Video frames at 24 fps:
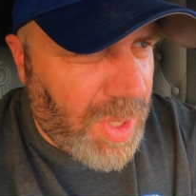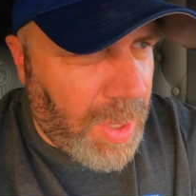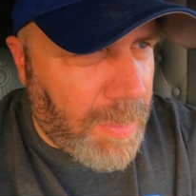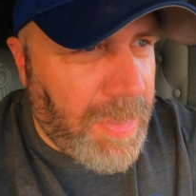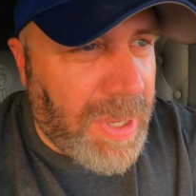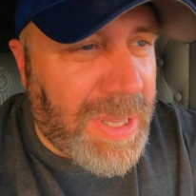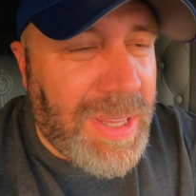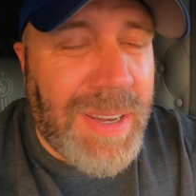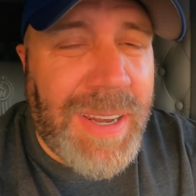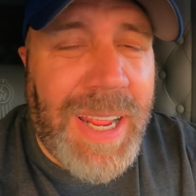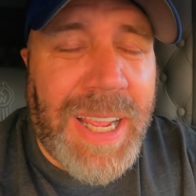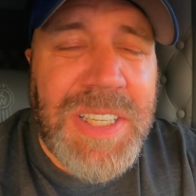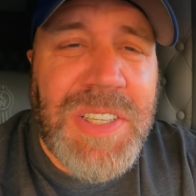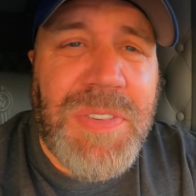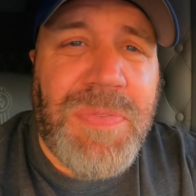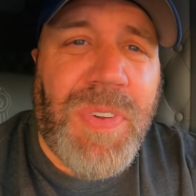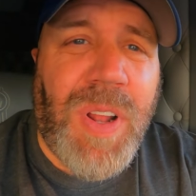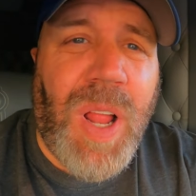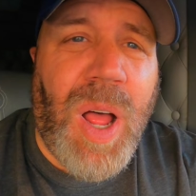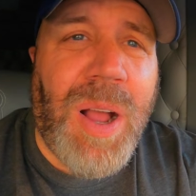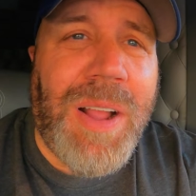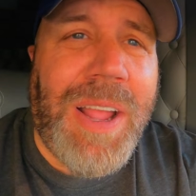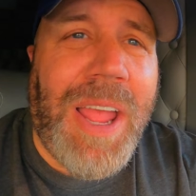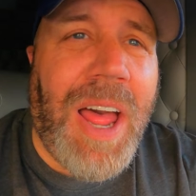but the next
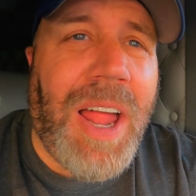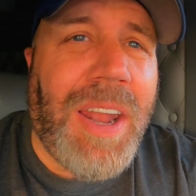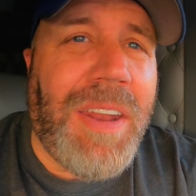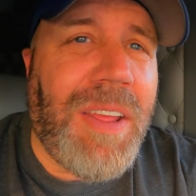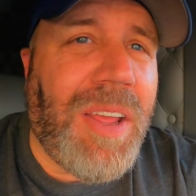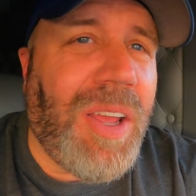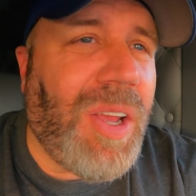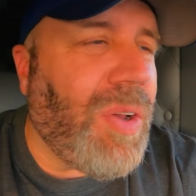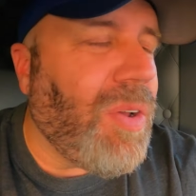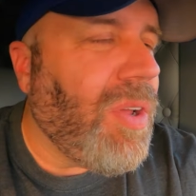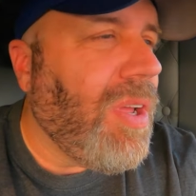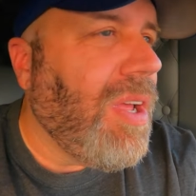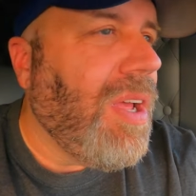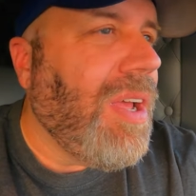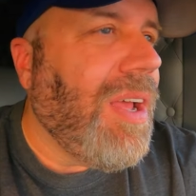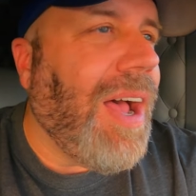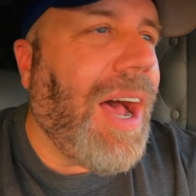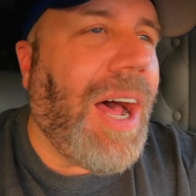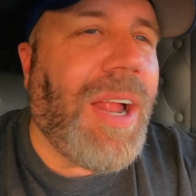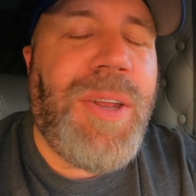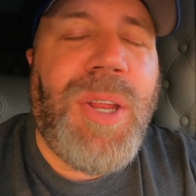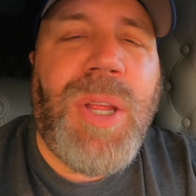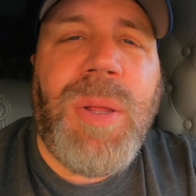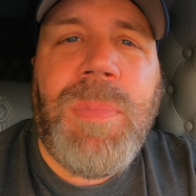vlog
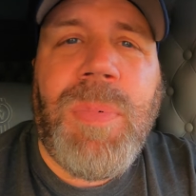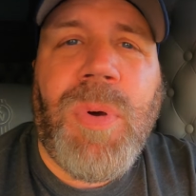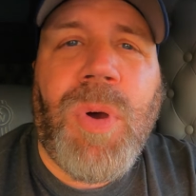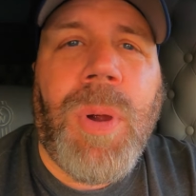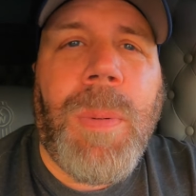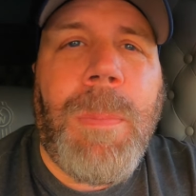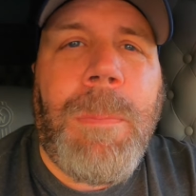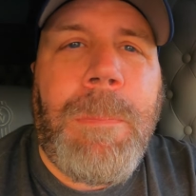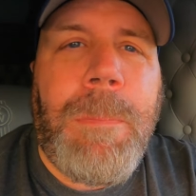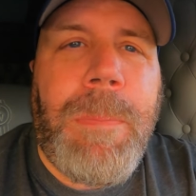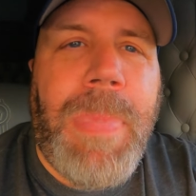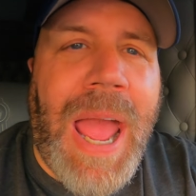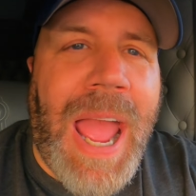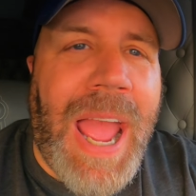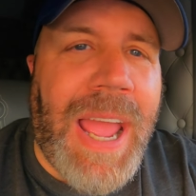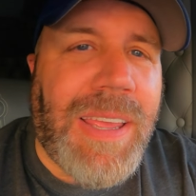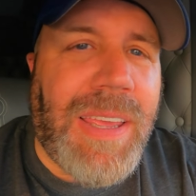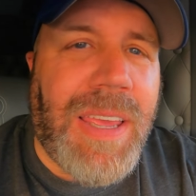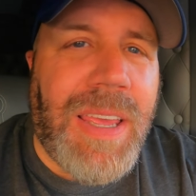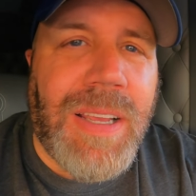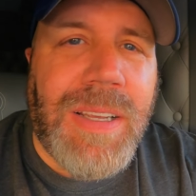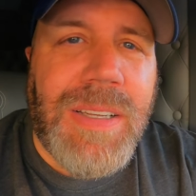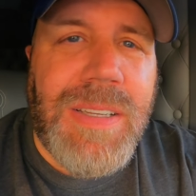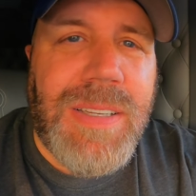I'll do more
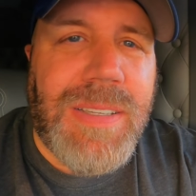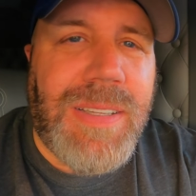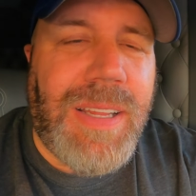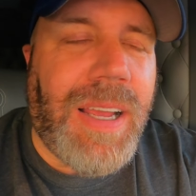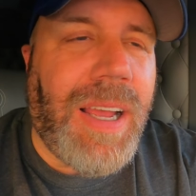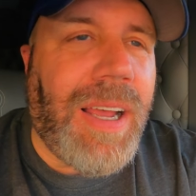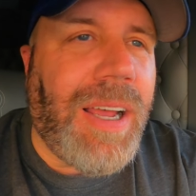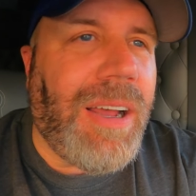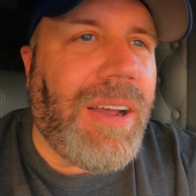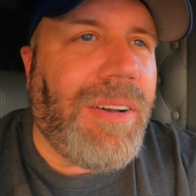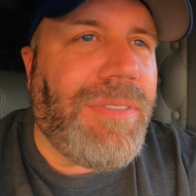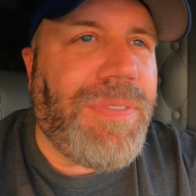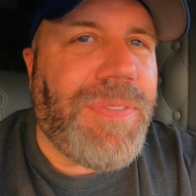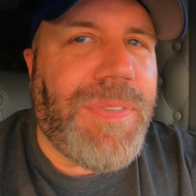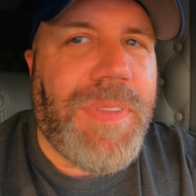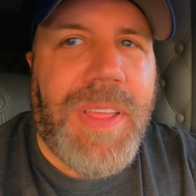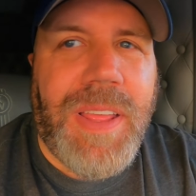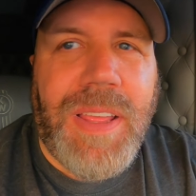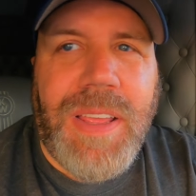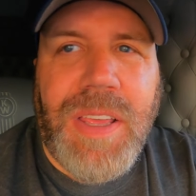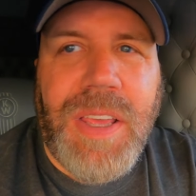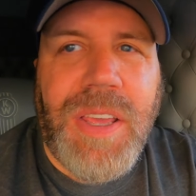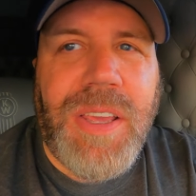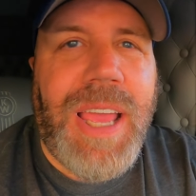backing stuff.
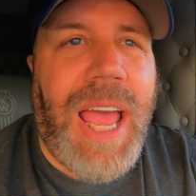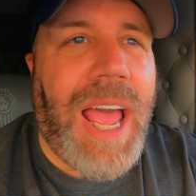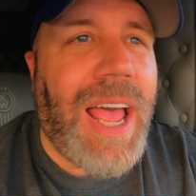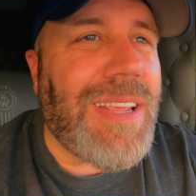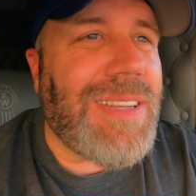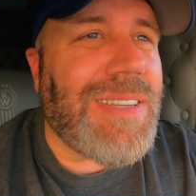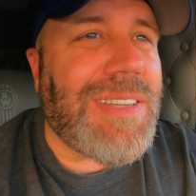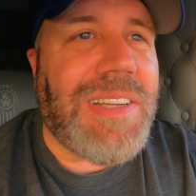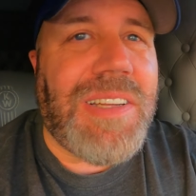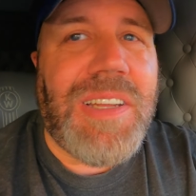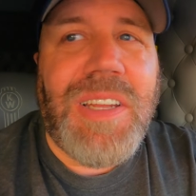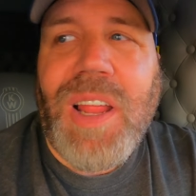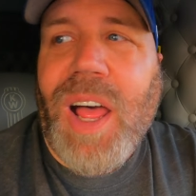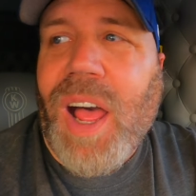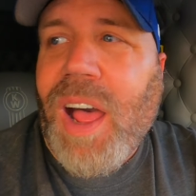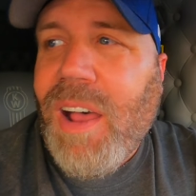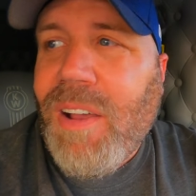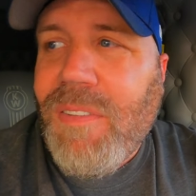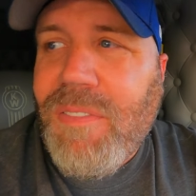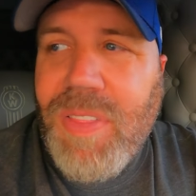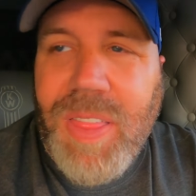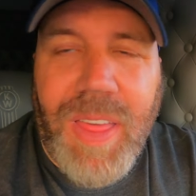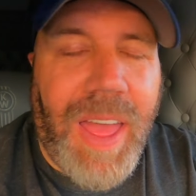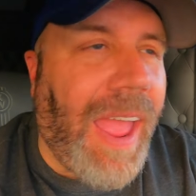You guys
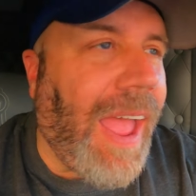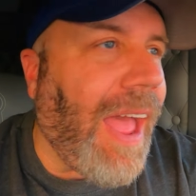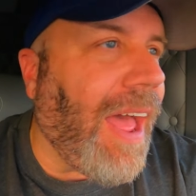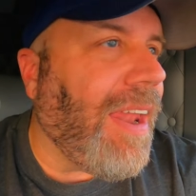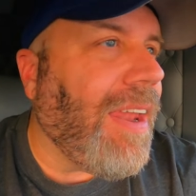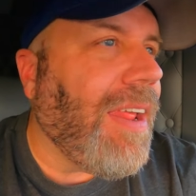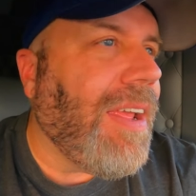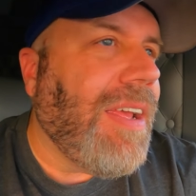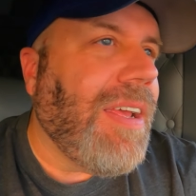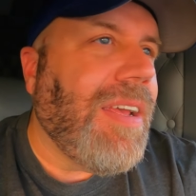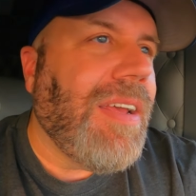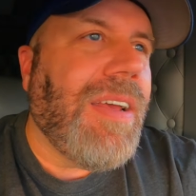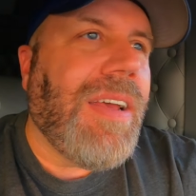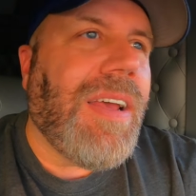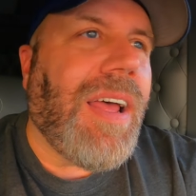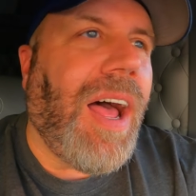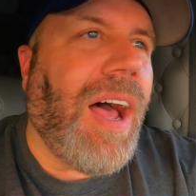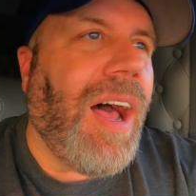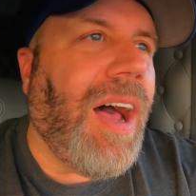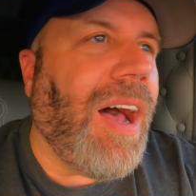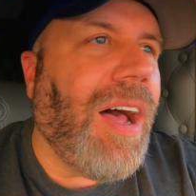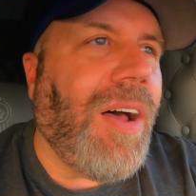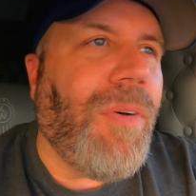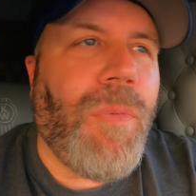love that.
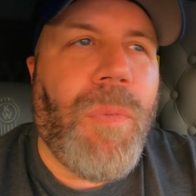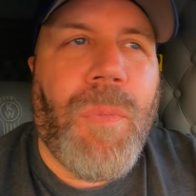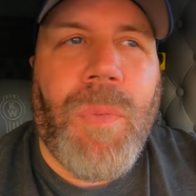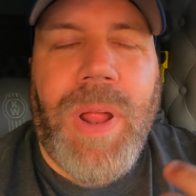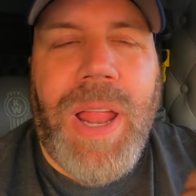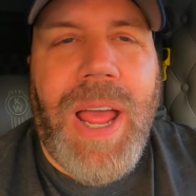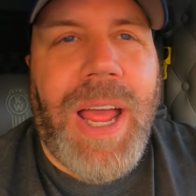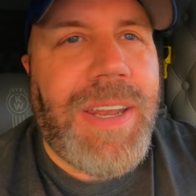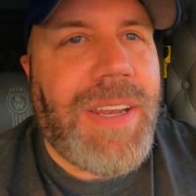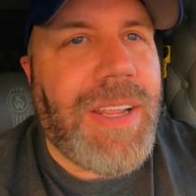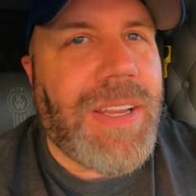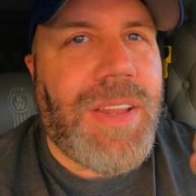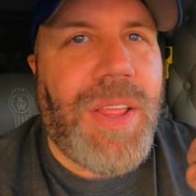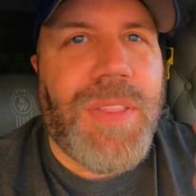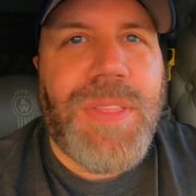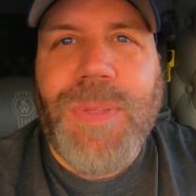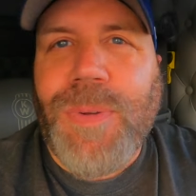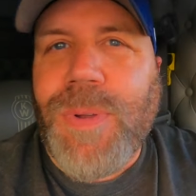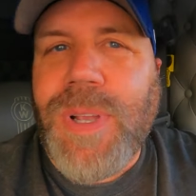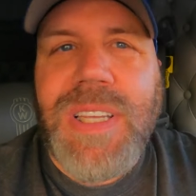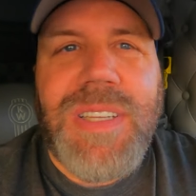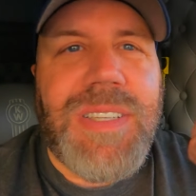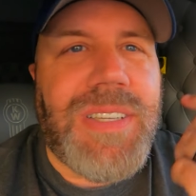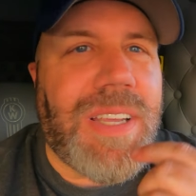When I did the
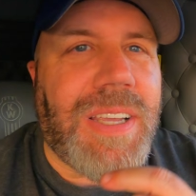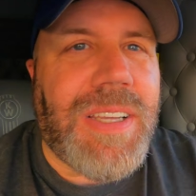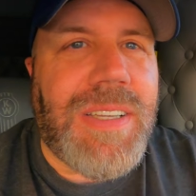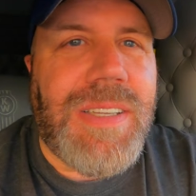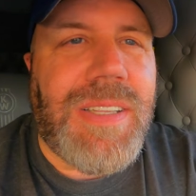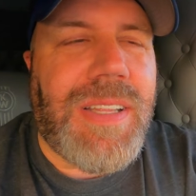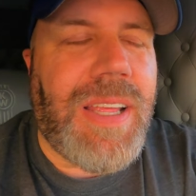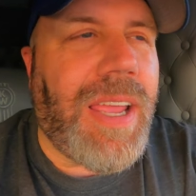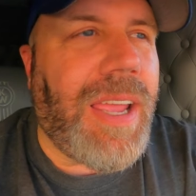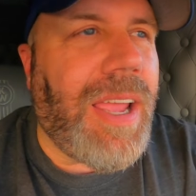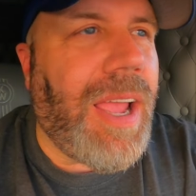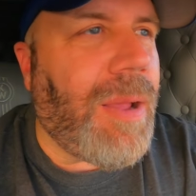360,